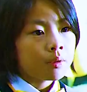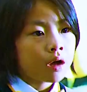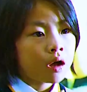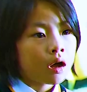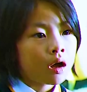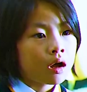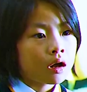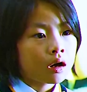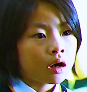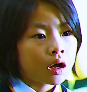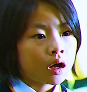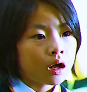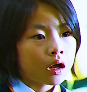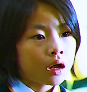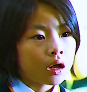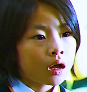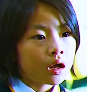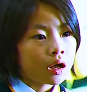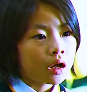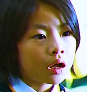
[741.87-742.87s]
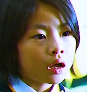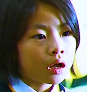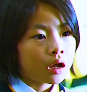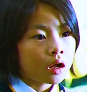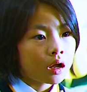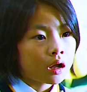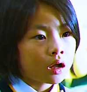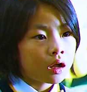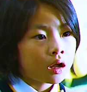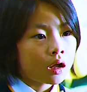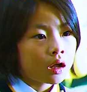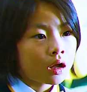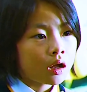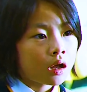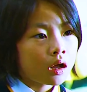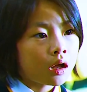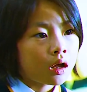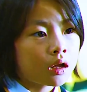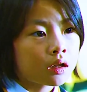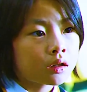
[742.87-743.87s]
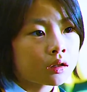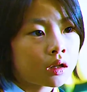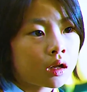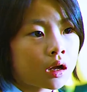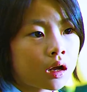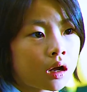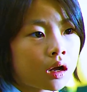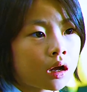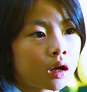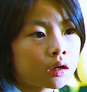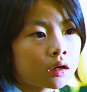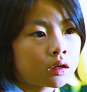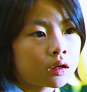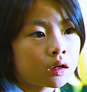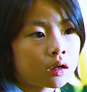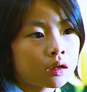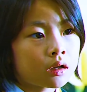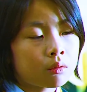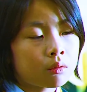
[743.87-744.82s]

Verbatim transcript: is a stunning film. It's not the special effects.